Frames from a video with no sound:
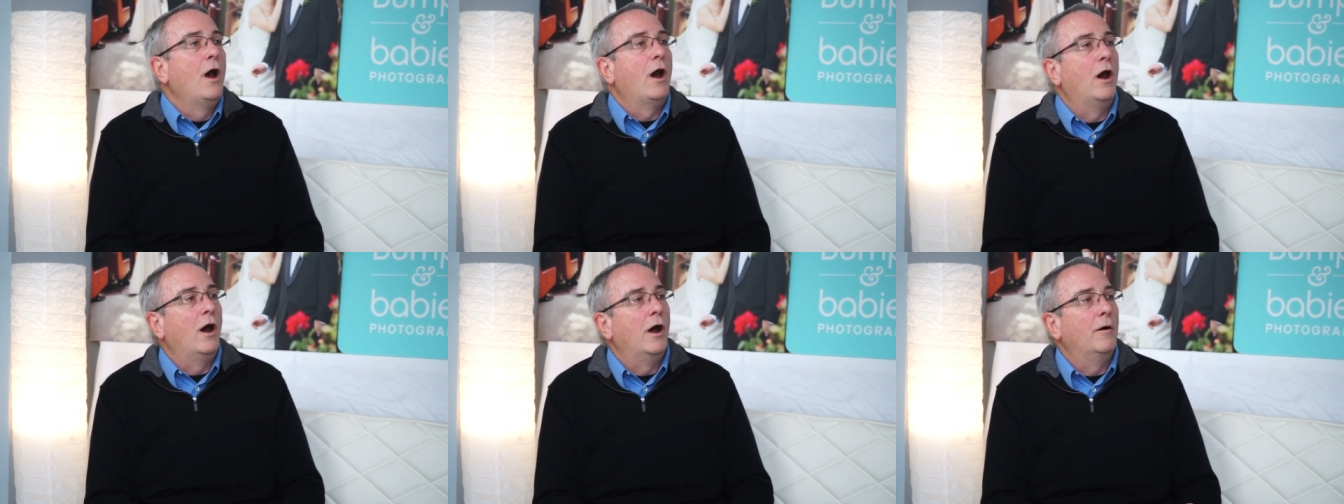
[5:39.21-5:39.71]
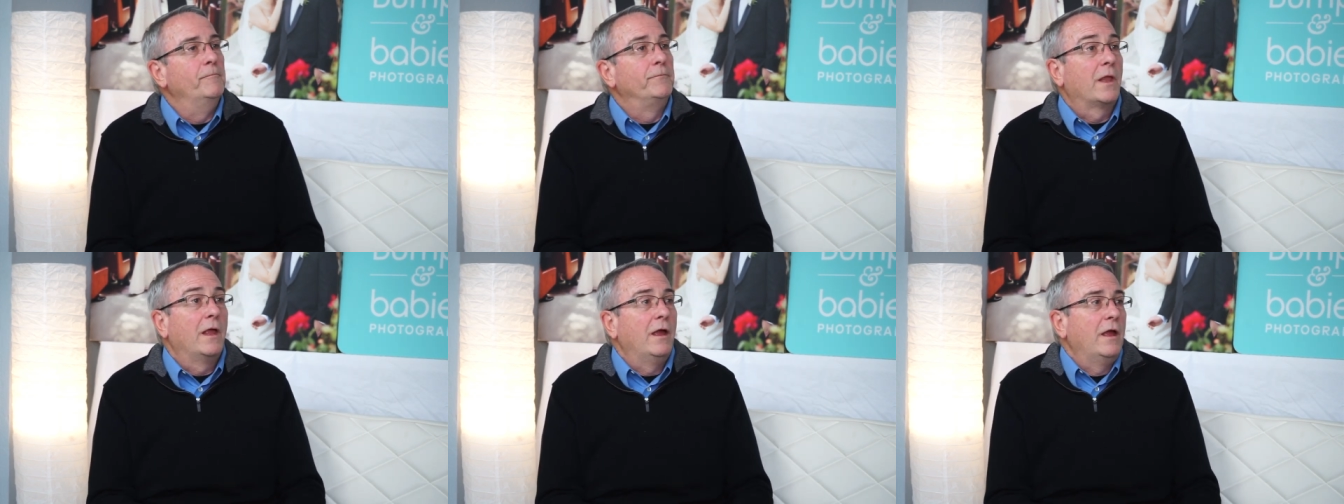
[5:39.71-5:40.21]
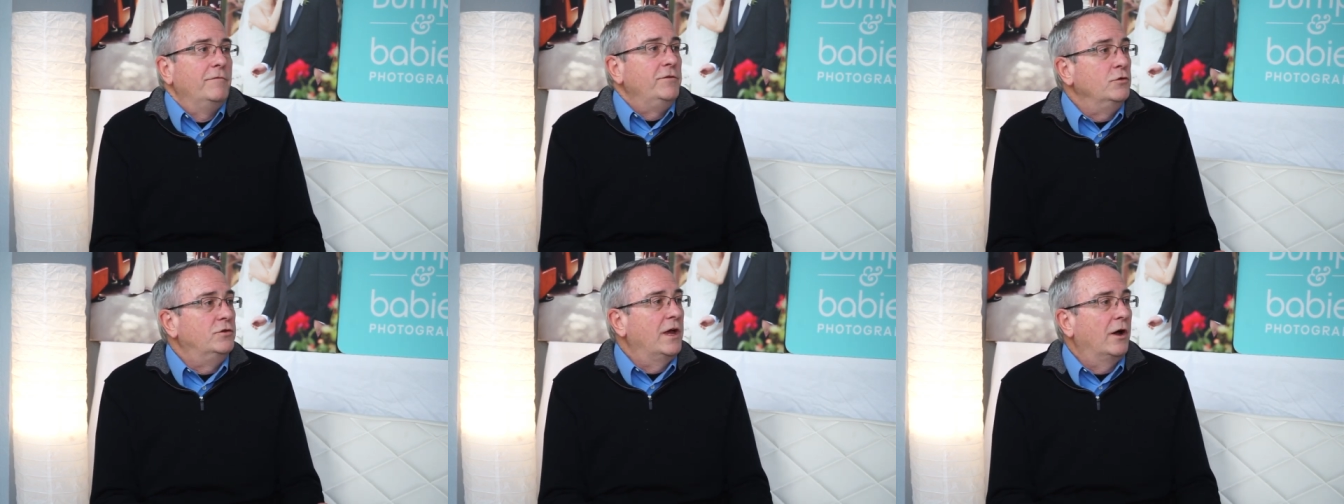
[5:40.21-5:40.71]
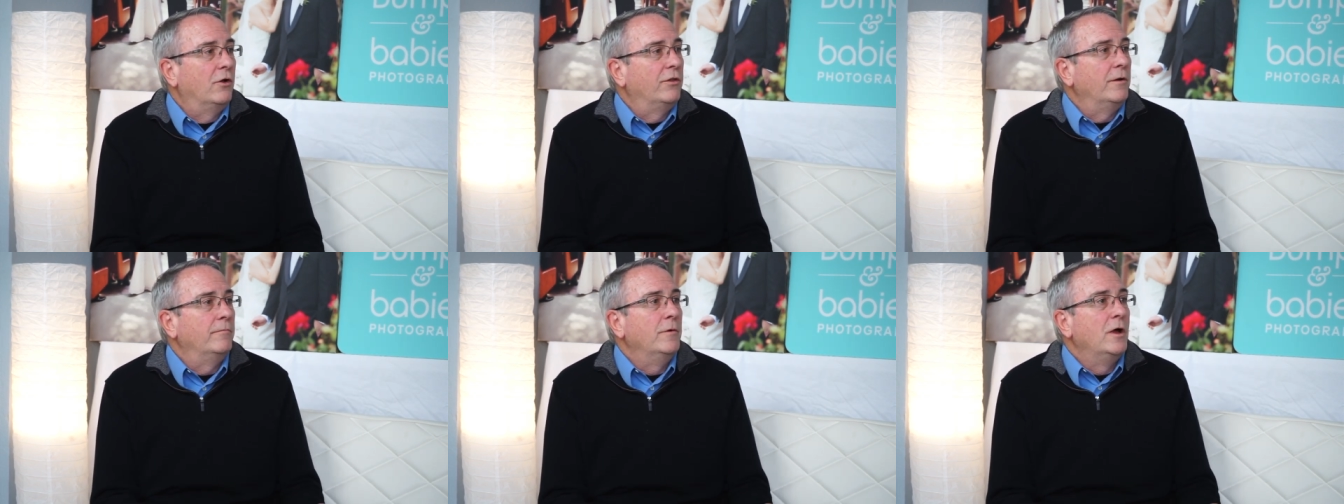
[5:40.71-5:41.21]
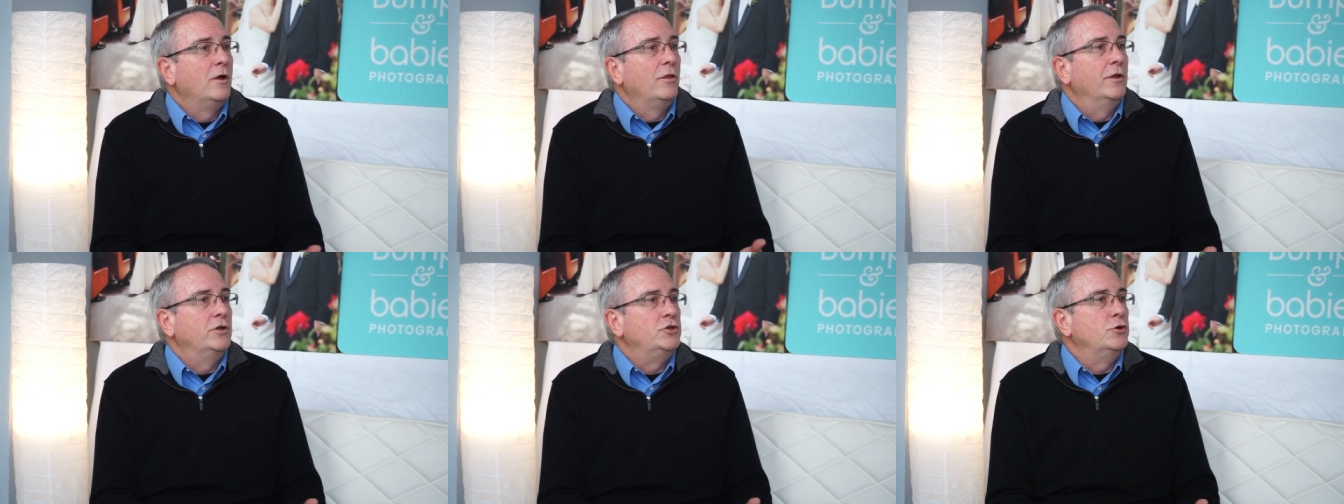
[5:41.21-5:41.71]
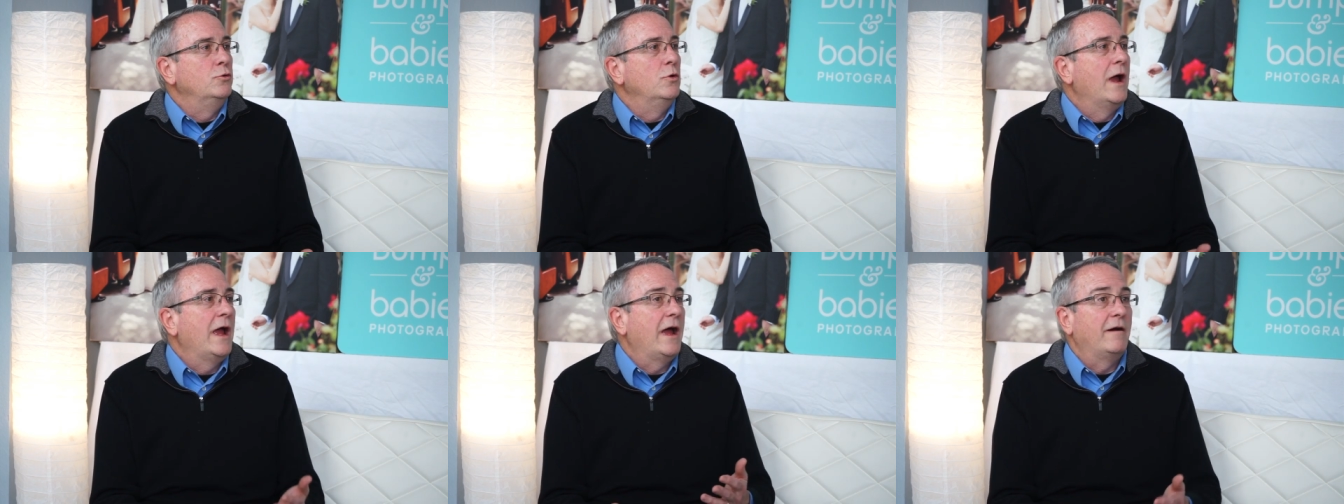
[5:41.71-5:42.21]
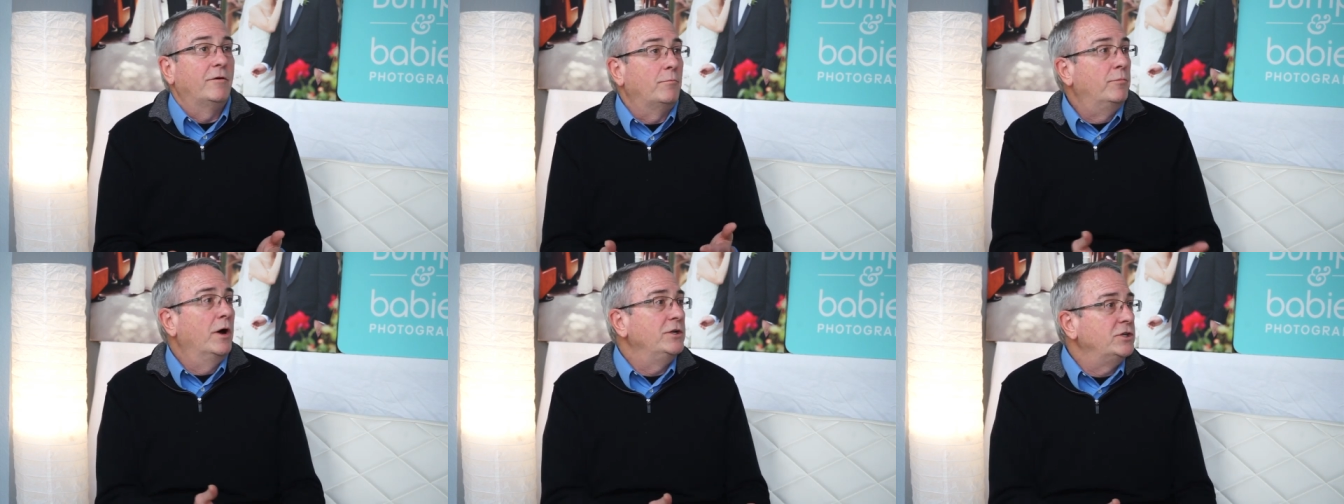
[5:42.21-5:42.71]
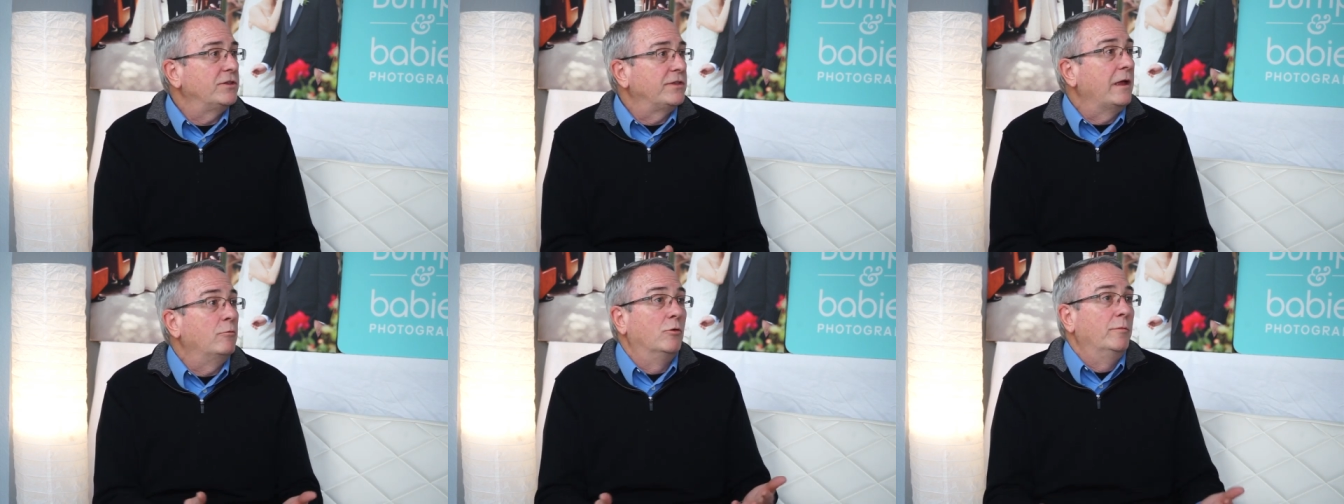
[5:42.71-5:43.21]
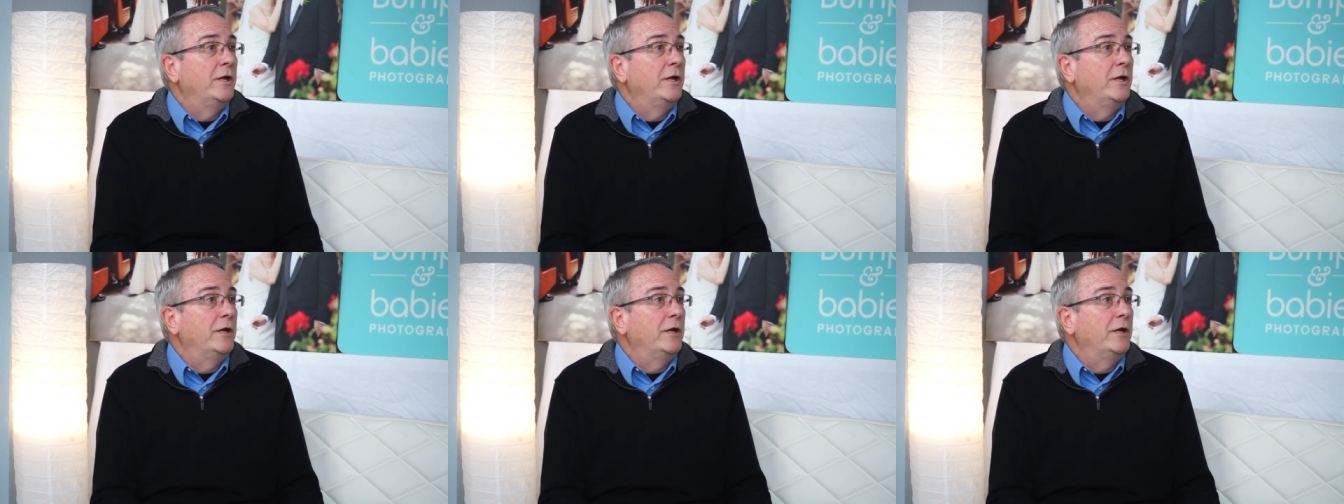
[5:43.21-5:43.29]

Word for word: Mm -hmm. um, if you tell them that you have a budget,